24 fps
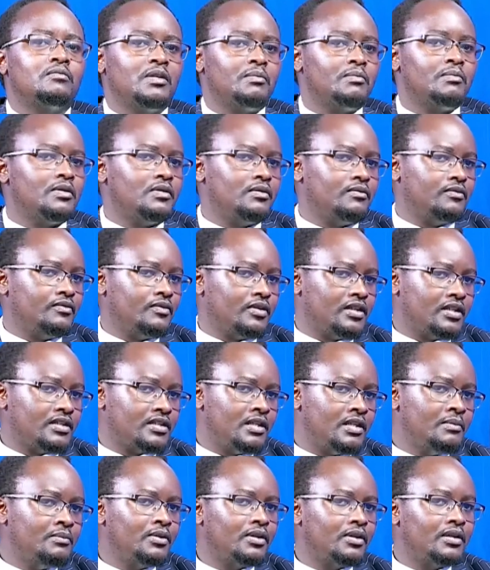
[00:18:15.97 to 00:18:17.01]
maybe, for
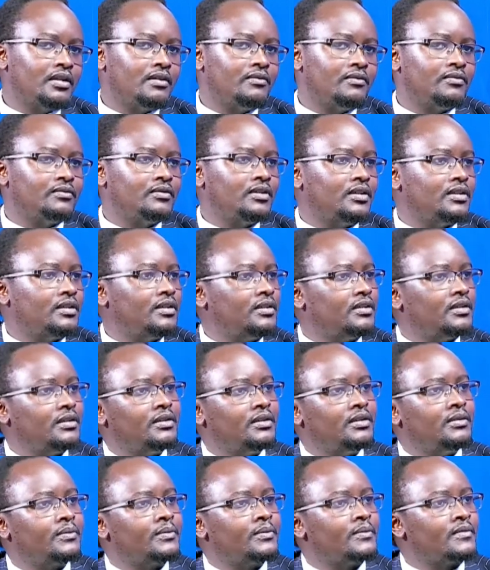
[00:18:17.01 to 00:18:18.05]
example,
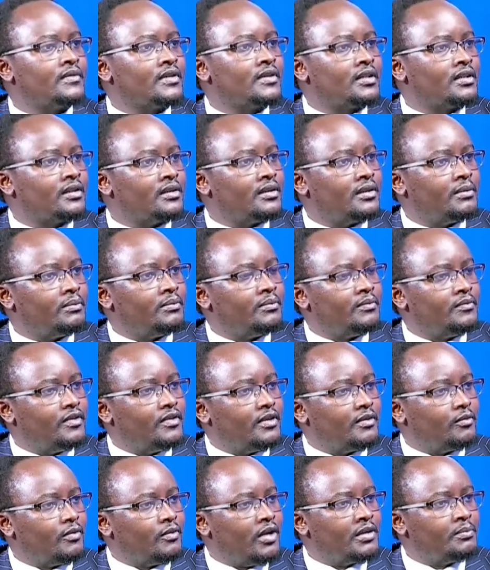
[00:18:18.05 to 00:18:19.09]
the
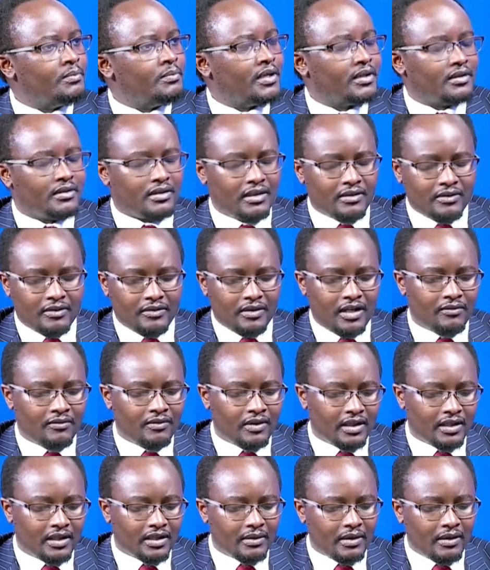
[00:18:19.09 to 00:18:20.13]
one parent, I
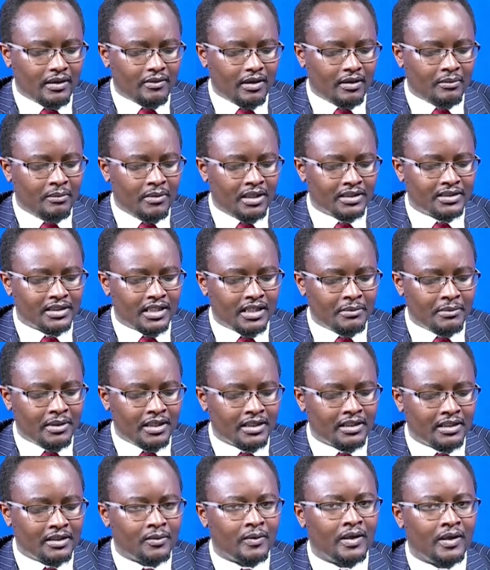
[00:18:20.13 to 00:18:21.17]
have a matter I'm
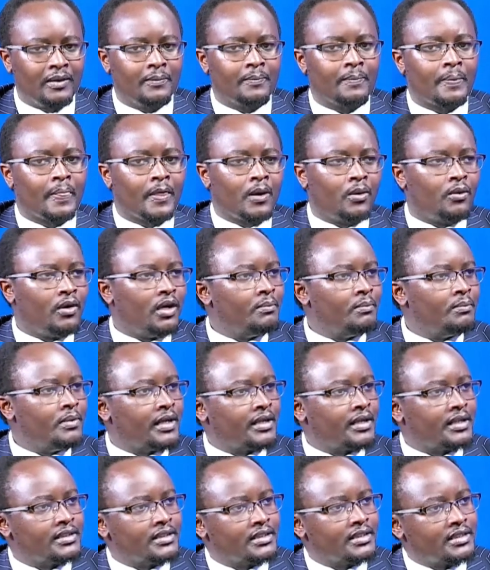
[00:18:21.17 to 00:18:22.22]
handling where one
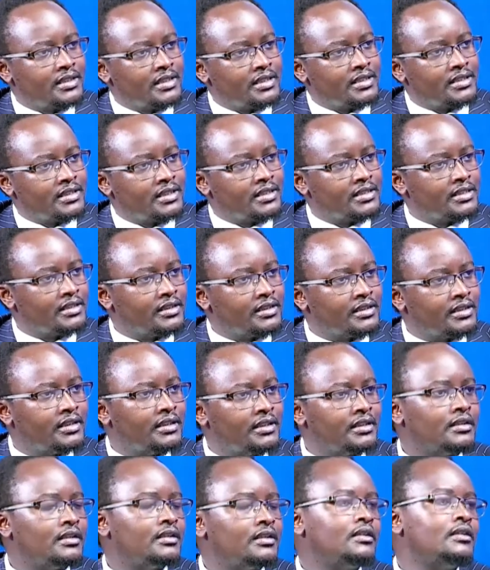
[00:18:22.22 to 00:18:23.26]
parent takes the
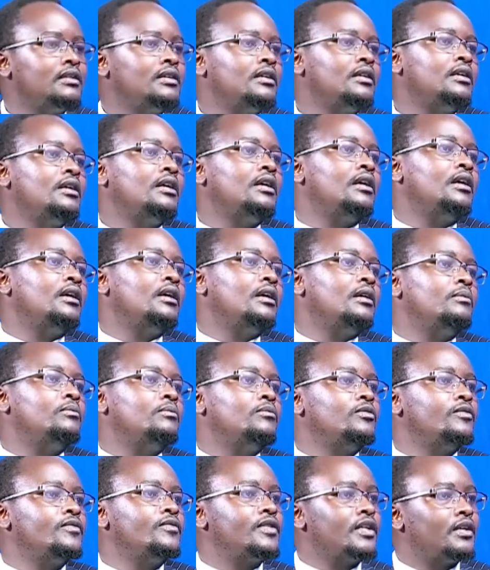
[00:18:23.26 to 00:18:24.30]
children,
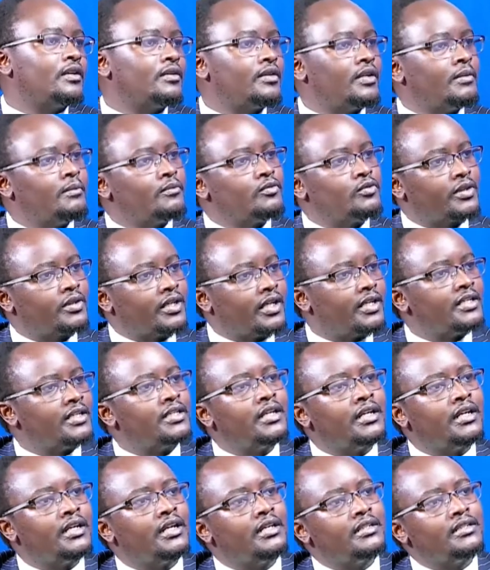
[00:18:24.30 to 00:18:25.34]
moves them to
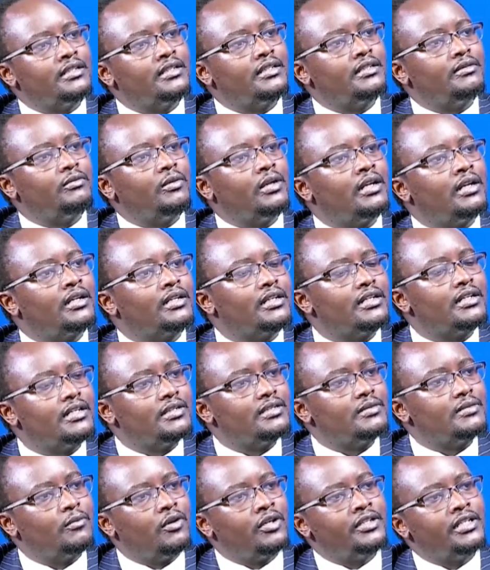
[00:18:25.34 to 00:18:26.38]
Kenya, and they were
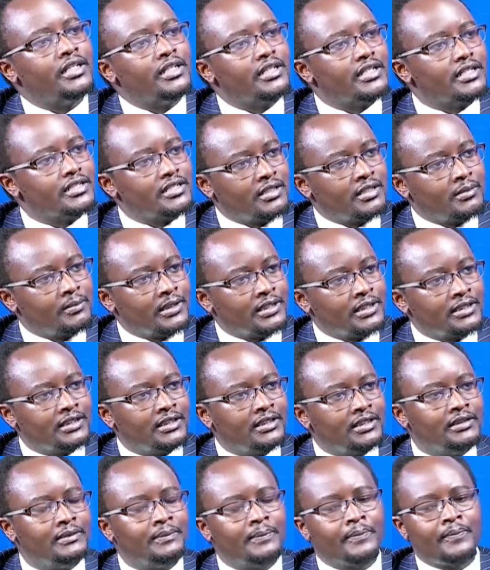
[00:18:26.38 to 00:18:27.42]
born and raised in
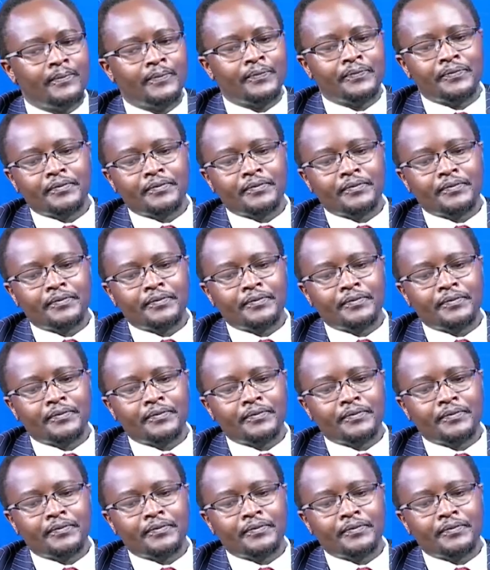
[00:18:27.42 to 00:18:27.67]
Britain,